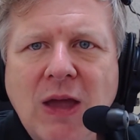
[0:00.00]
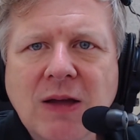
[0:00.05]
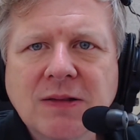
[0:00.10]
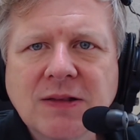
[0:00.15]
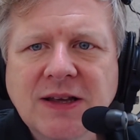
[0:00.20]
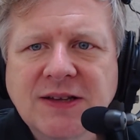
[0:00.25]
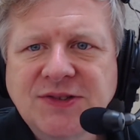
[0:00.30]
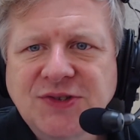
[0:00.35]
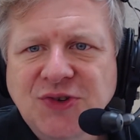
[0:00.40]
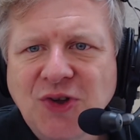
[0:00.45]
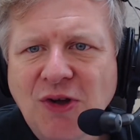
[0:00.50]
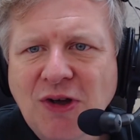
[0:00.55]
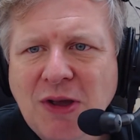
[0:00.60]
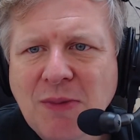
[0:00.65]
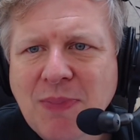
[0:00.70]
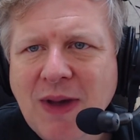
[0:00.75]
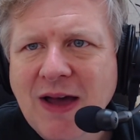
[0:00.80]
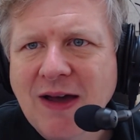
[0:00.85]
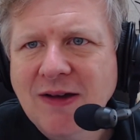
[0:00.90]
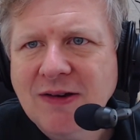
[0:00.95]
Let's talk
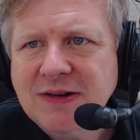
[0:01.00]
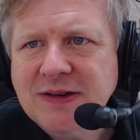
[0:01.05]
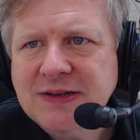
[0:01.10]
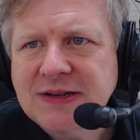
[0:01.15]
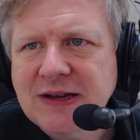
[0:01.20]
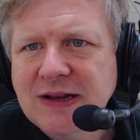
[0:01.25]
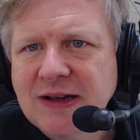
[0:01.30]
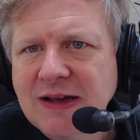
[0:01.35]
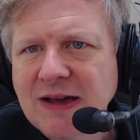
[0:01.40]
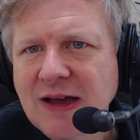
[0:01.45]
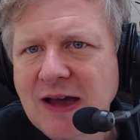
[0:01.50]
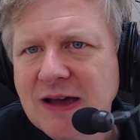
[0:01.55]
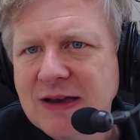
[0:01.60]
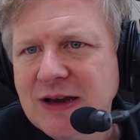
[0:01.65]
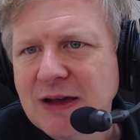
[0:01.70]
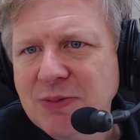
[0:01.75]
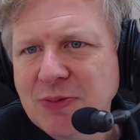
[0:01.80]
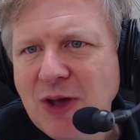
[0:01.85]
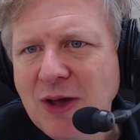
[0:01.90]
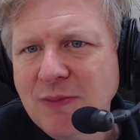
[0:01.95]
about an
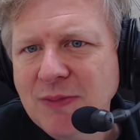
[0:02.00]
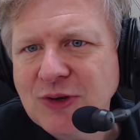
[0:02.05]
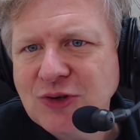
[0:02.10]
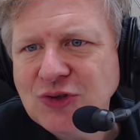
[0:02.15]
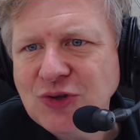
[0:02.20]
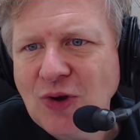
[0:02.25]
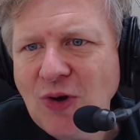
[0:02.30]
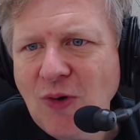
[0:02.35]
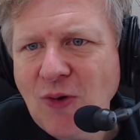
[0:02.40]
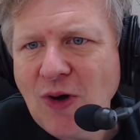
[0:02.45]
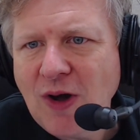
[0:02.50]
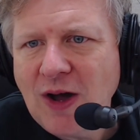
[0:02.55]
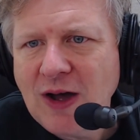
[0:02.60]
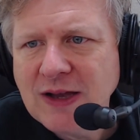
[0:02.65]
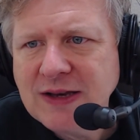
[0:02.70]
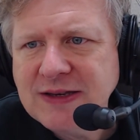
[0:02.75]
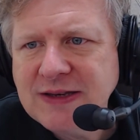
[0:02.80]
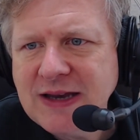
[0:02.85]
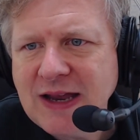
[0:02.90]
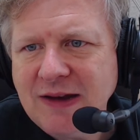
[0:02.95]
upcoming show
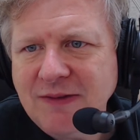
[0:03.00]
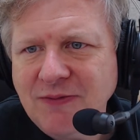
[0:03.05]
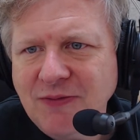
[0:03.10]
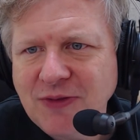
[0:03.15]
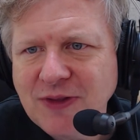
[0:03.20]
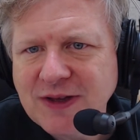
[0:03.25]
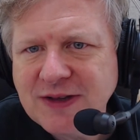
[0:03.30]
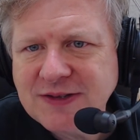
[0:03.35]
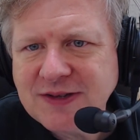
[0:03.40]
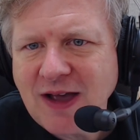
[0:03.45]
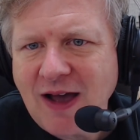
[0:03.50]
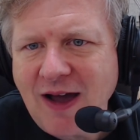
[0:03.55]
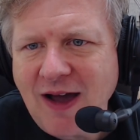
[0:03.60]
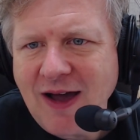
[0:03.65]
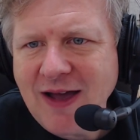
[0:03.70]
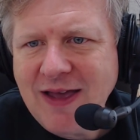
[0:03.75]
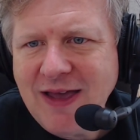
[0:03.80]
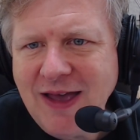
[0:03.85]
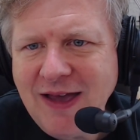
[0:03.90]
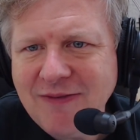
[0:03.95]
on Netflix.
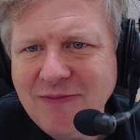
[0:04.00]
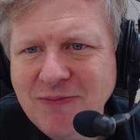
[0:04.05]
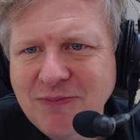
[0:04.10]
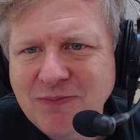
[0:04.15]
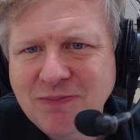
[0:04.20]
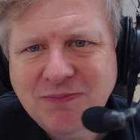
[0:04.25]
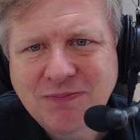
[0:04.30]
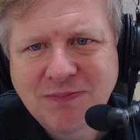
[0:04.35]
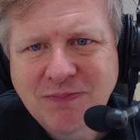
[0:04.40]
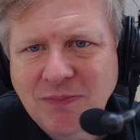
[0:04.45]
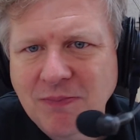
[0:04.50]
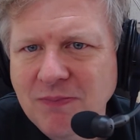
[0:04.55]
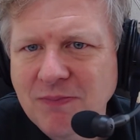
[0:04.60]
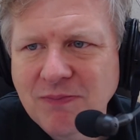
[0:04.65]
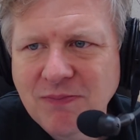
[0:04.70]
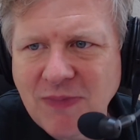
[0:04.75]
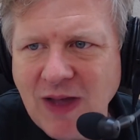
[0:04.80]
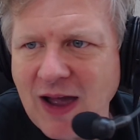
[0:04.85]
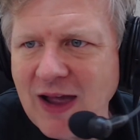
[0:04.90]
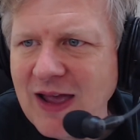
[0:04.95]
I have
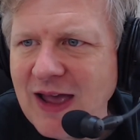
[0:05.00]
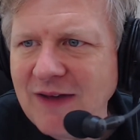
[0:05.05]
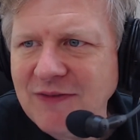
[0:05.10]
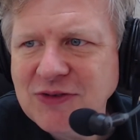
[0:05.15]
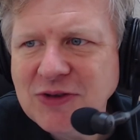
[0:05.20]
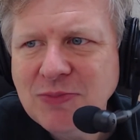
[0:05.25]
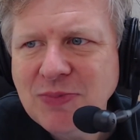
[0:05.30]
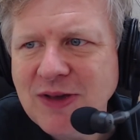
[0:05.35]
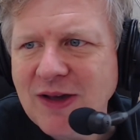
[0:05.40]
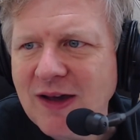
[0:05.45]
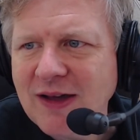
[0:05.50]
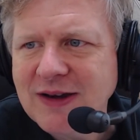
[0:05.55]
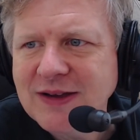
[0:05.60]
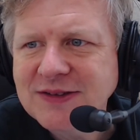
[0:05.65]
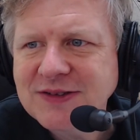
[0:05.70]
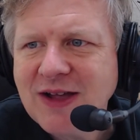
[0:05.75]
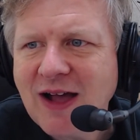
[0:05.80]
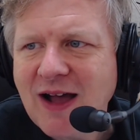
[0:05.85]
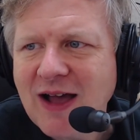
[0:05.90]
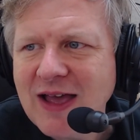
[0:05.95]
to be
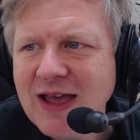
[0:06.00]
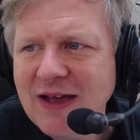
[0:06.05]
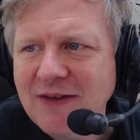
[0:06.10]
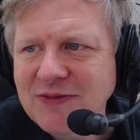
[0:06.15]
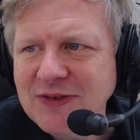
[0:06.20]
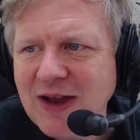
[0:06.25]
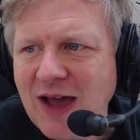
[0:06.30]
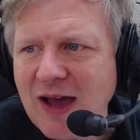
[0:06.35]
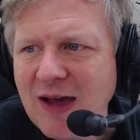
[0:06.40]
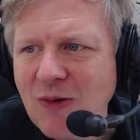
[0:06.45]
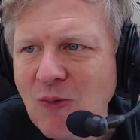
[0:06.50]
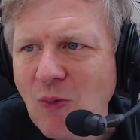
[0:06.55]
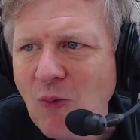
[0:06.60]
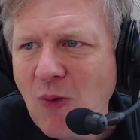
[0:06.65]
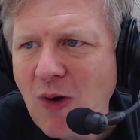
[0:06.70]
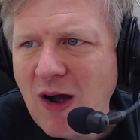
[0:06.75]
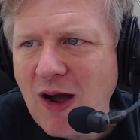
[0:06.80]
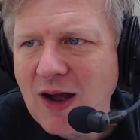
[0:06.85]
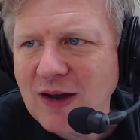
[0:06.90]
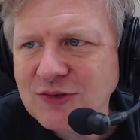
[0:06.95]
honest, I have not
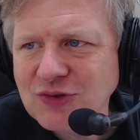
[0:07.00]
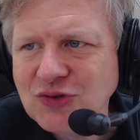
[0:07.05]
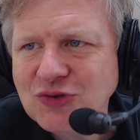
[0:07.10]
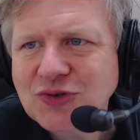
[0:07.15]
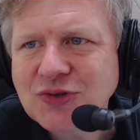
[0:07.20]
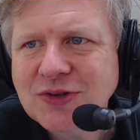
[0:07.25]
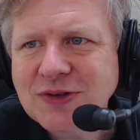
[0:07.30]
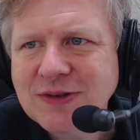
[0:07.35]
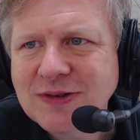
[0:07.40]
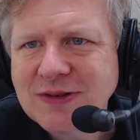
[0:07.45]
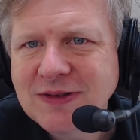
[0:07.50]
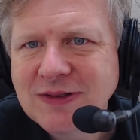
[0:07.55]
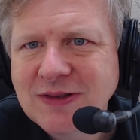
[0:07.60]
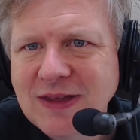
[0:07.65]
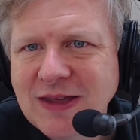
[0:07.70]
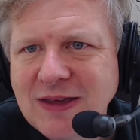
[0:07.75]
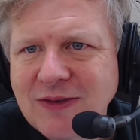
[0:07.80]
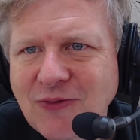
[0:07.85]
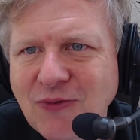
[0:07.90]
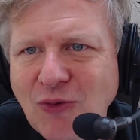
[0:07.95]
watched
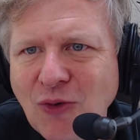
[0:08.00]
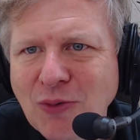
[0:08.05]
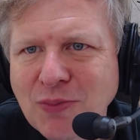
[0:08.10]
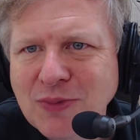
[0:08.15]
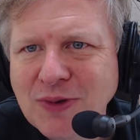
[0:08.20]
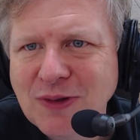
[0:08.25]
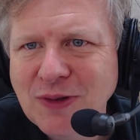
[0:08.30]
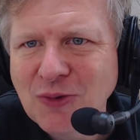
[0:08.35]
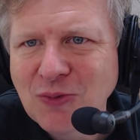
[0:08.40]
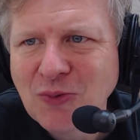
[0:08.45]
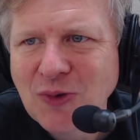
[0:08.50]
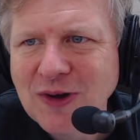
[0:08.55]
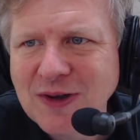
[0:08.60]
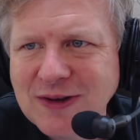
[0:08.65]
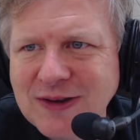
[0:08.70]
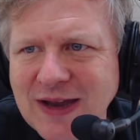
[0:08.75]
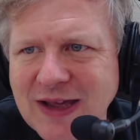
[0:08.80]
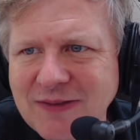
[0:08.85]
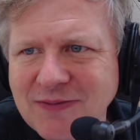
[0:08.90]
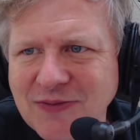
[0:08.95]
the Formula
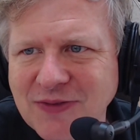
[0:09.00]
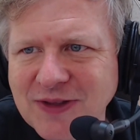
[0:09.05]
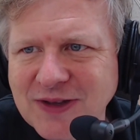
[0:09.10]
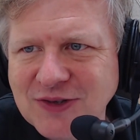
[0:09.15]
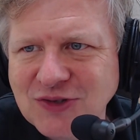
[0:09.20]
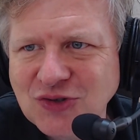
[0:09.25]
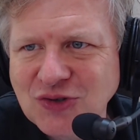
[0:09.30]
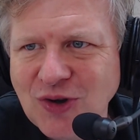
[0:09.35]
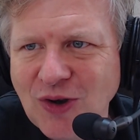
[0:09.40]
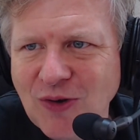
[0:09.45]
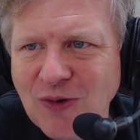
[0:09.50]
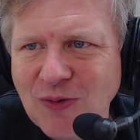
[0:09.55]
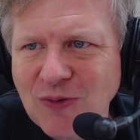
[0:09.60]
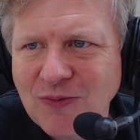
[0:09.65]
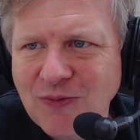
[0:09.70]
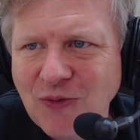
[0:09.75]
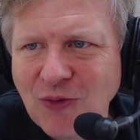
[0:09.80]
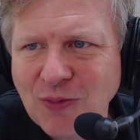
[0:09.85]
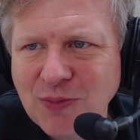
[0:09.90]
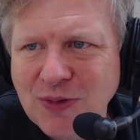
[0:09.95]
One Netflix show,
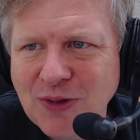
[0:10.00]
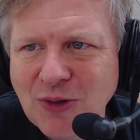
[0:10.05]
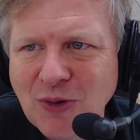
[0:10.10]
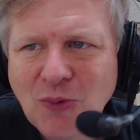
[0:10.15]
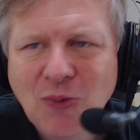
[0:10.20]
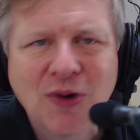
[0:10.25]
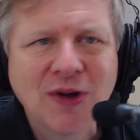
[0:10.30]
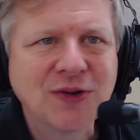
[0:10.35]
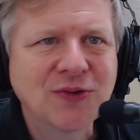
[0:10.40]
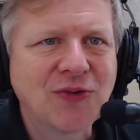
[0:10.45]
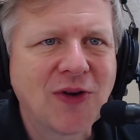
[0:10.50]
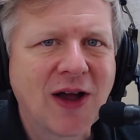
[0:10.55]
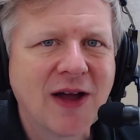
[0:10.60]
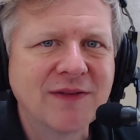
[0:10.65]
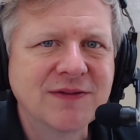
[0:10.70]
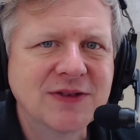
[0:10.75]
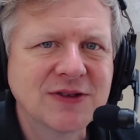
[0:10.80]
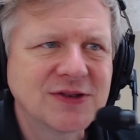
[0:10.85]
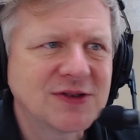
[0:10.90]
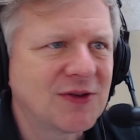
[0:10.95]
Formula One
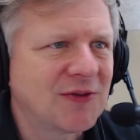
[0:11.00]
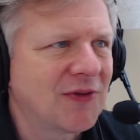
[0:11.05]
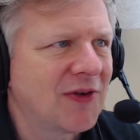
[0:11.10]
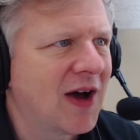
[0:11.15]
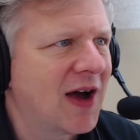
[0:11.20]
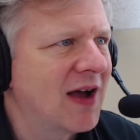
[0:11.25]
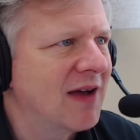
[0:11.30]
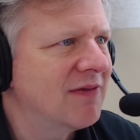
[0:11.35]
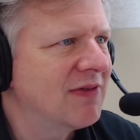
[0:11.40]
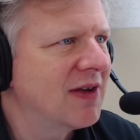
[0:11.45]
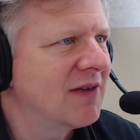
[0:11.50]
Drive to Survive.